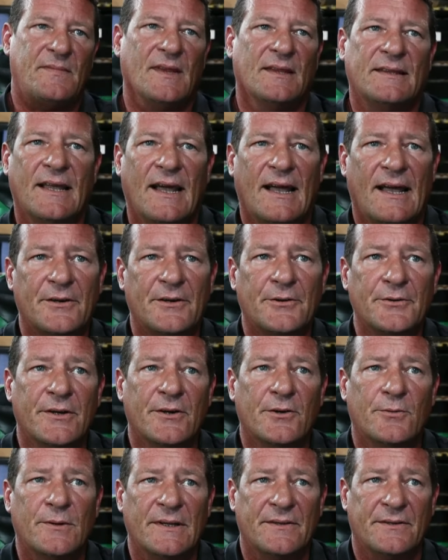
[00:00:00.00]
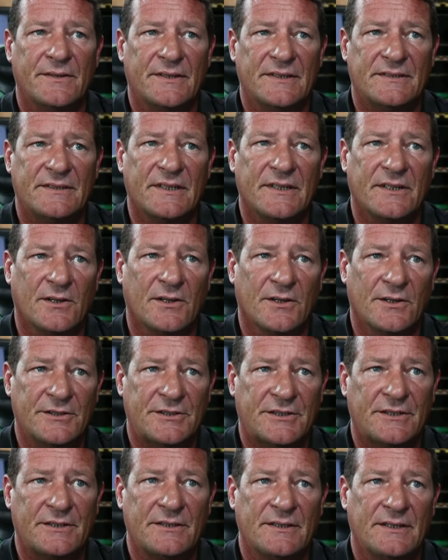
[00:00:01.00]
Now I don't know whether this
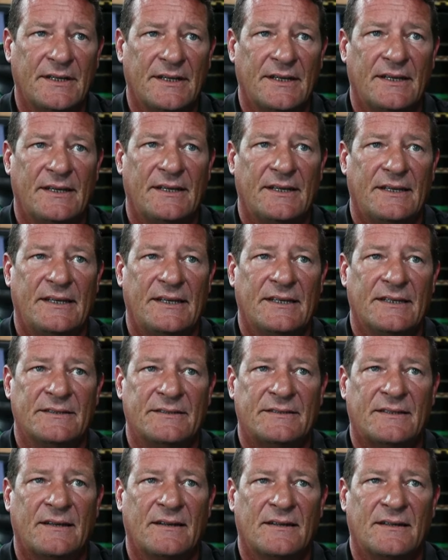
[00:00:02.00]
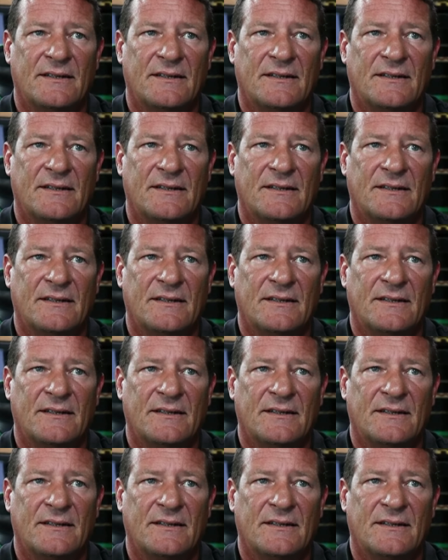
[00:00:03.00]
enclosure is